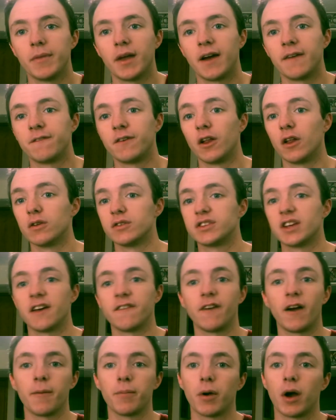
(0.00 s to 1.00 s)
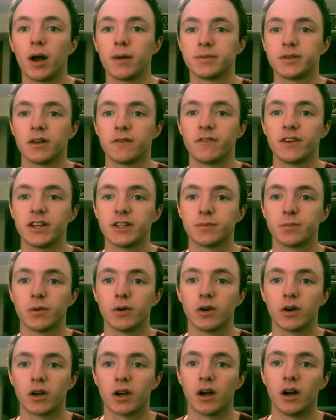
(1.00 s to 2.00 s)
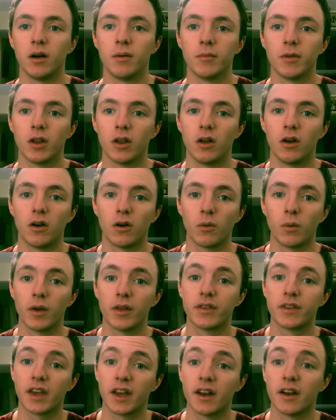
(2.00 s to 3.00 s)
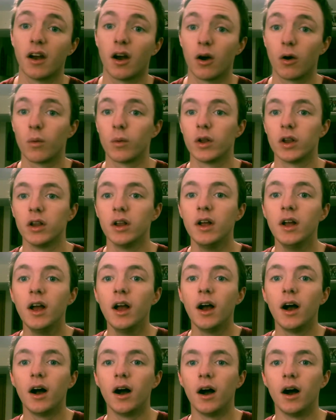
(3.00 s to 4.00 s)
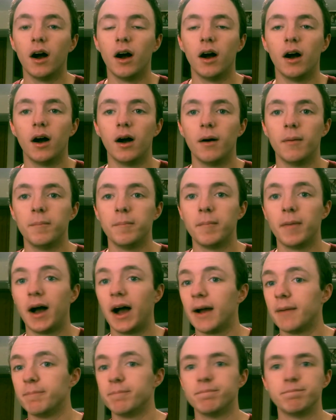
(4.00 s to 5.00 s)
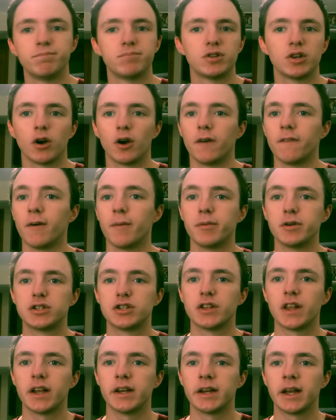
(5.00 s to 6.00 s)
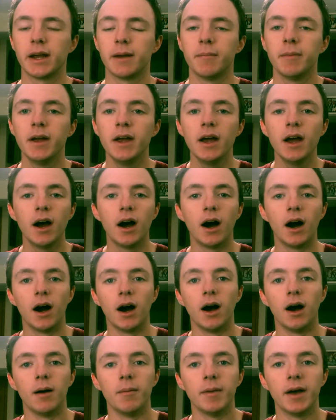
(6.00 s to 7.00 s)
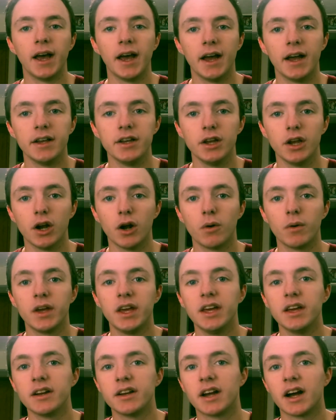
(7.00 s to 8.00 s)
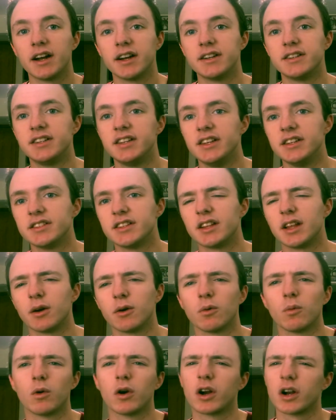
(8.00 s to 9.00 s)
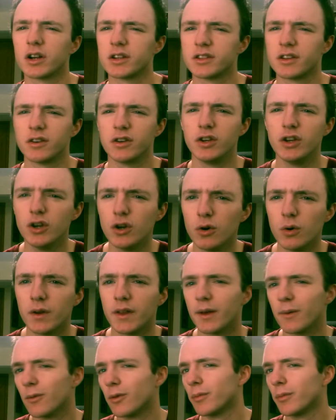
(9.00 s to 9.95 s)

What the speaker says: I follow Sci-Fi Props on Facebook along with Ken Harwell. I'm sorry if I butchered that name. And, you know, he had kind of teased that they were working on something new, and then